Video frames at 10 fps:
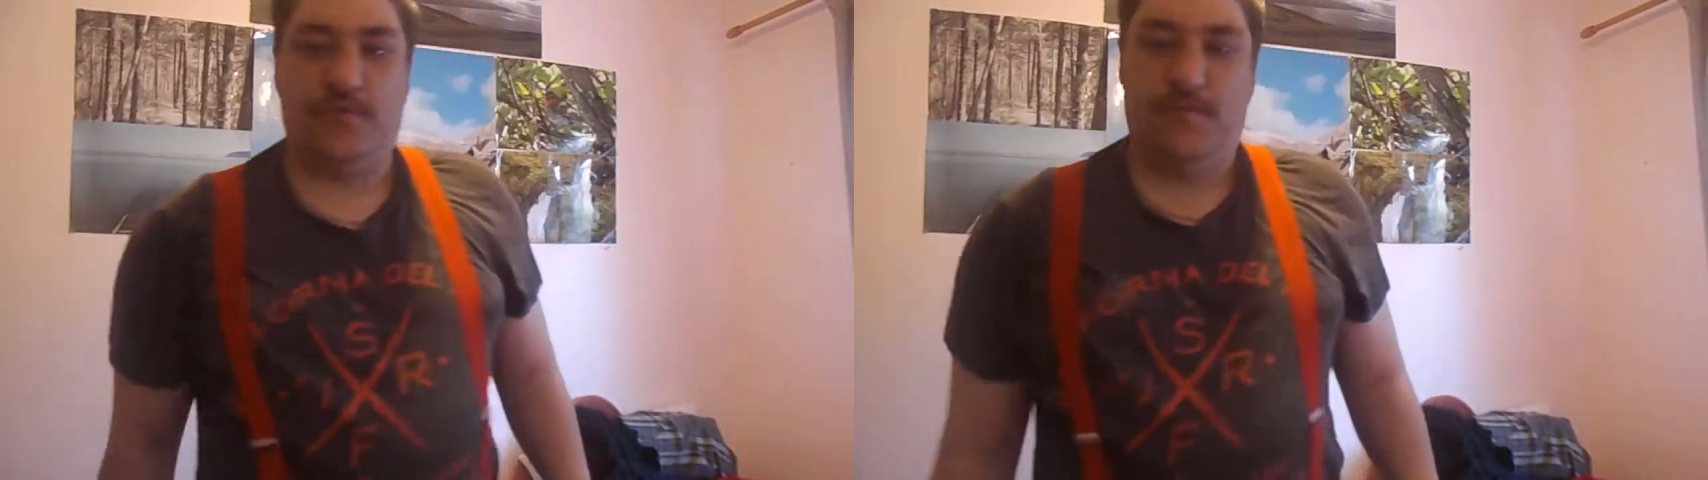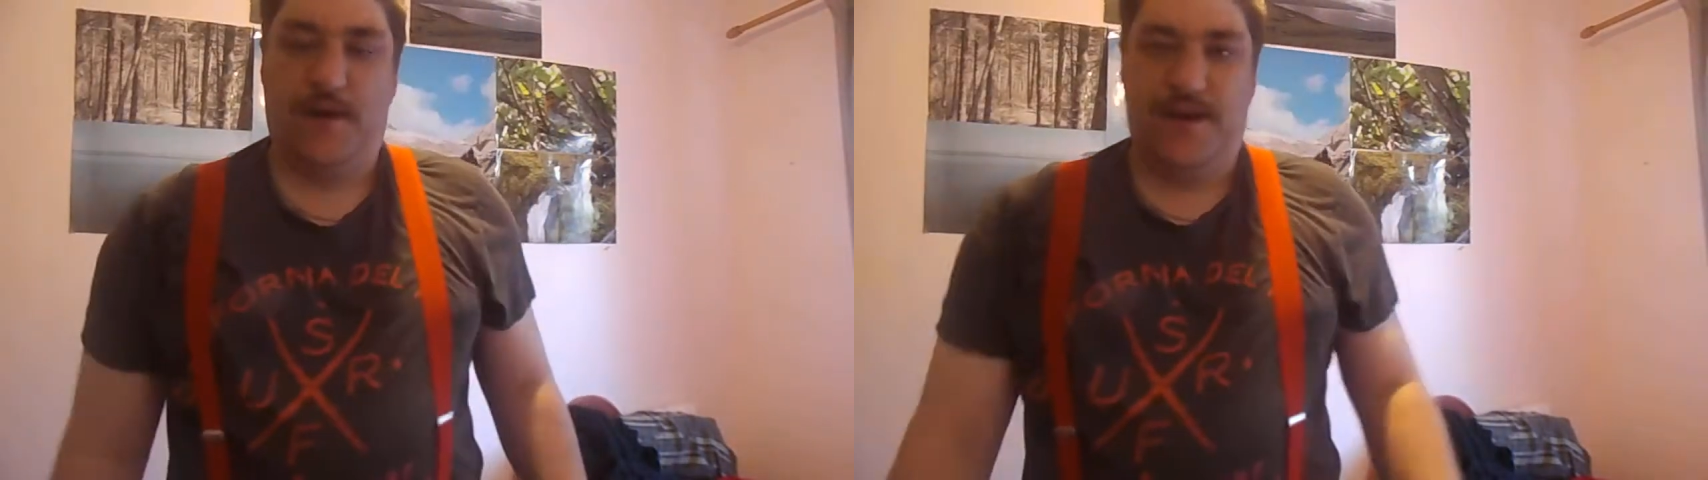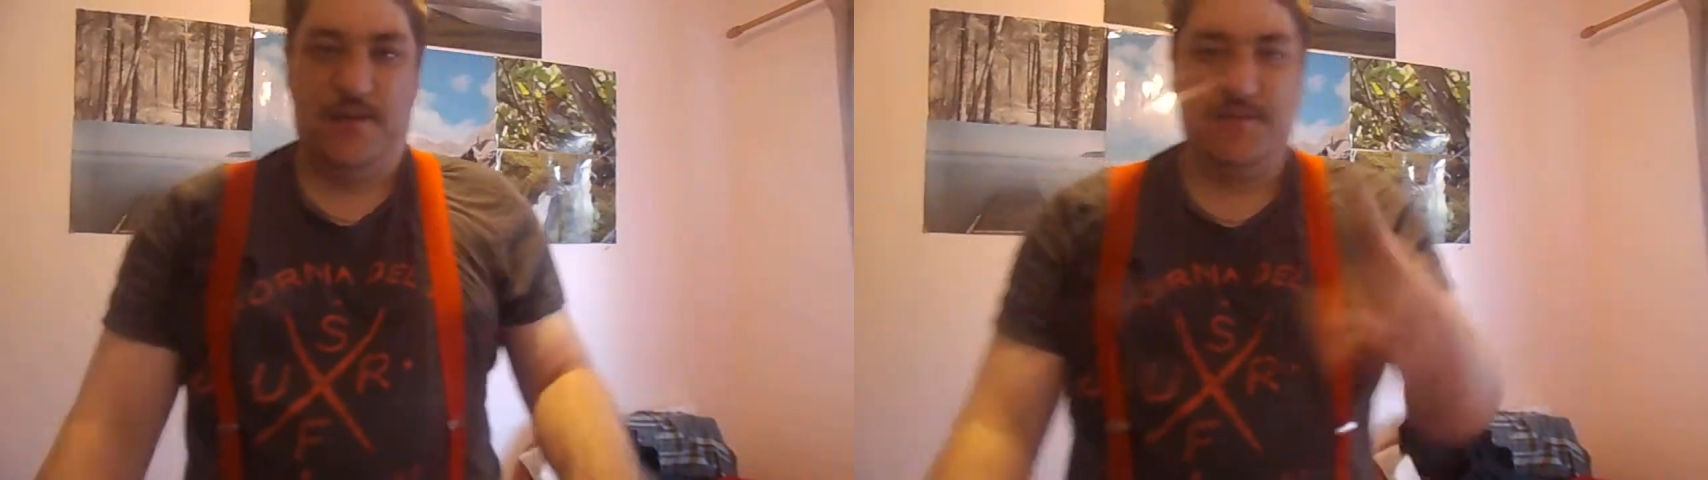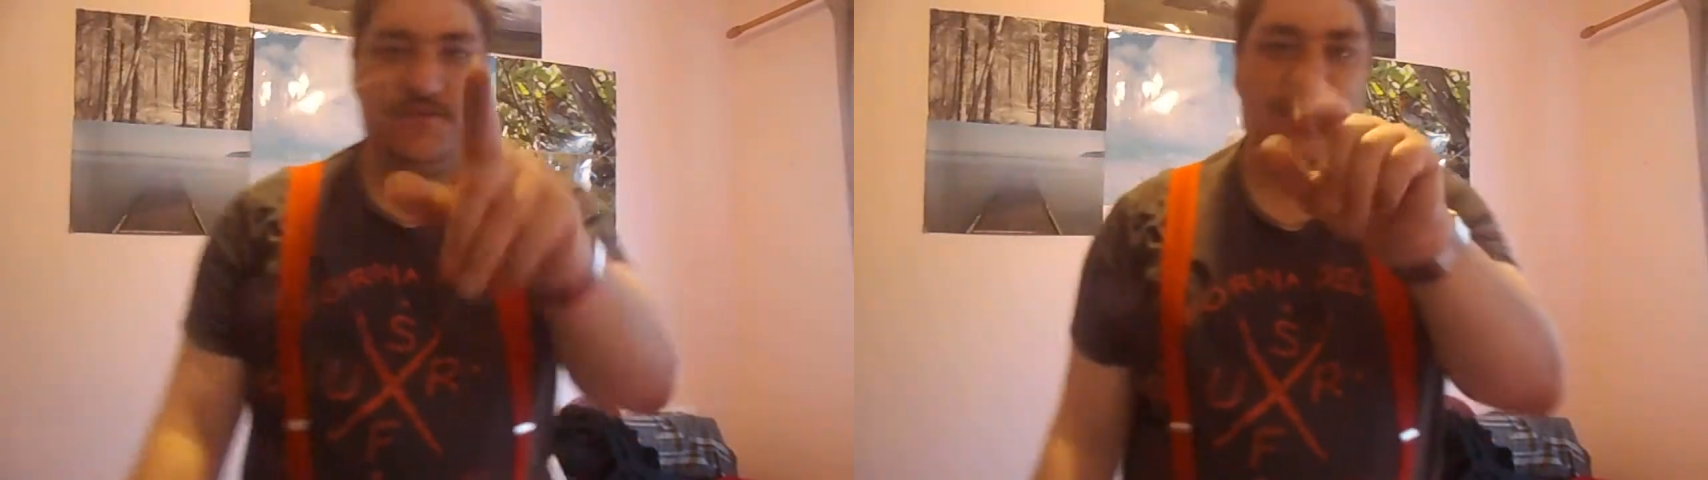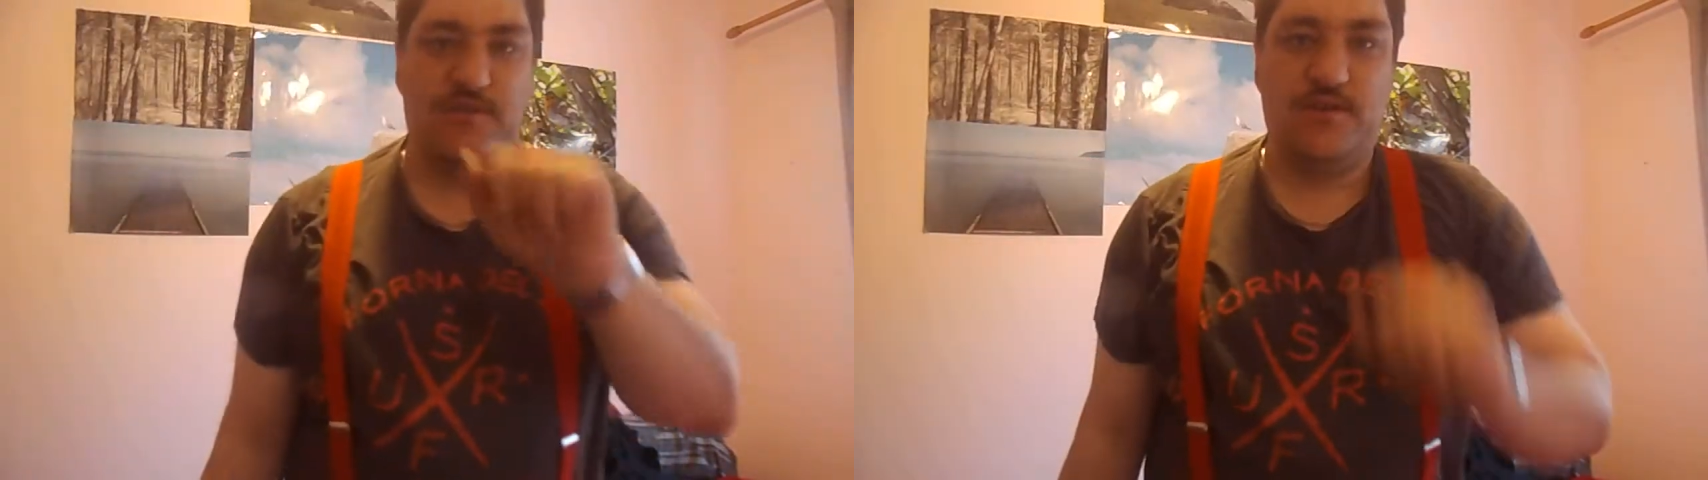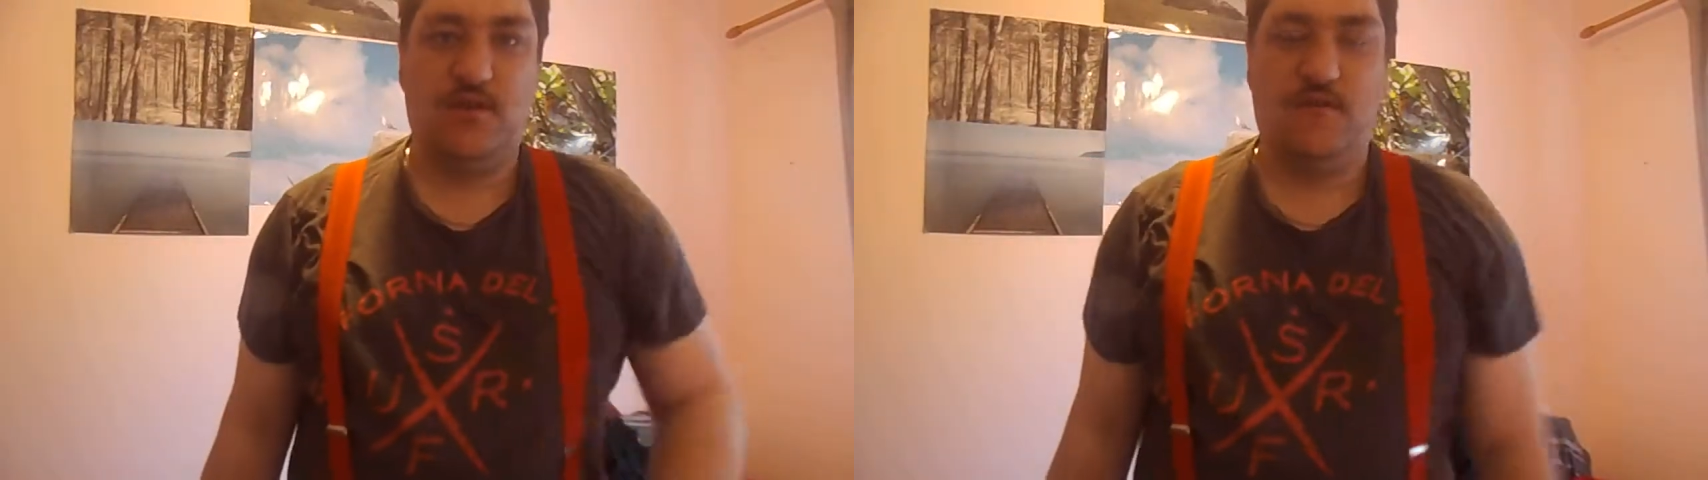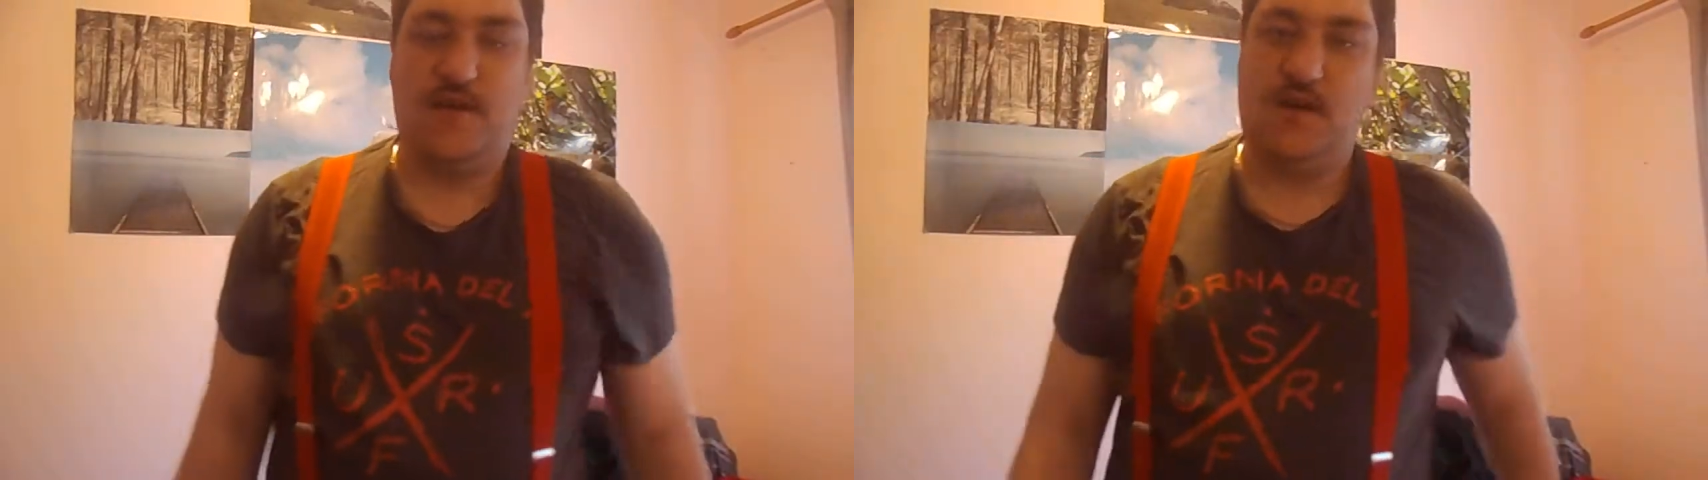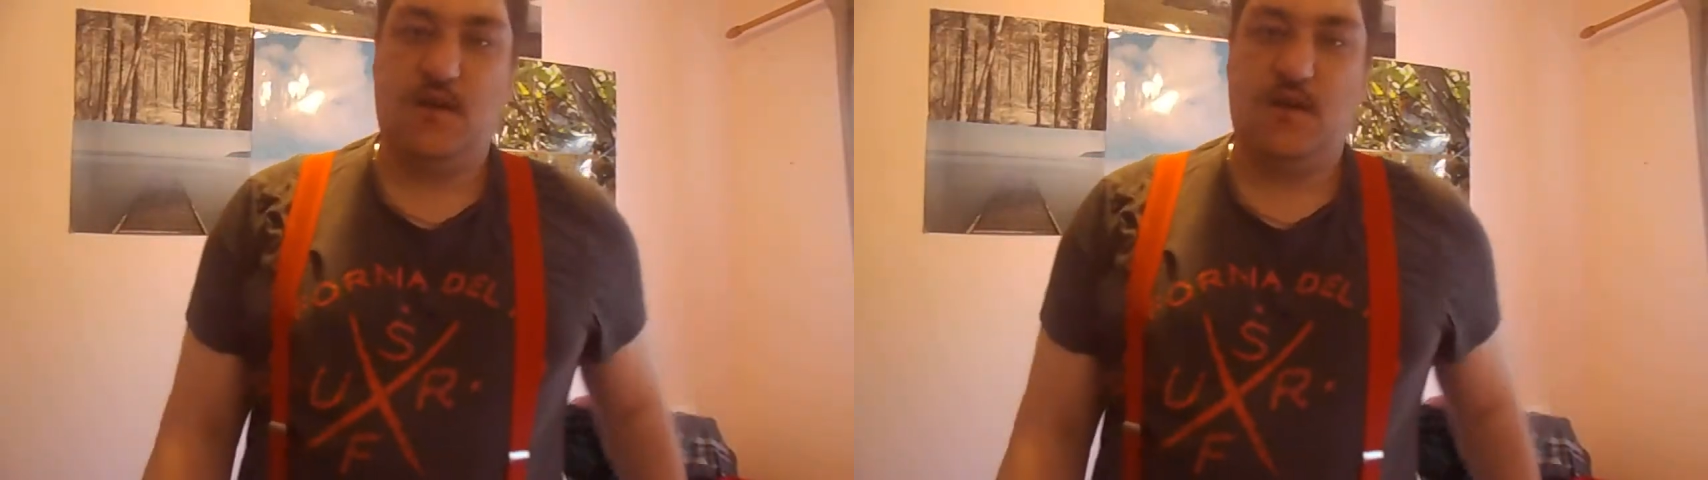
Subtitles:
my name is Joe Silver,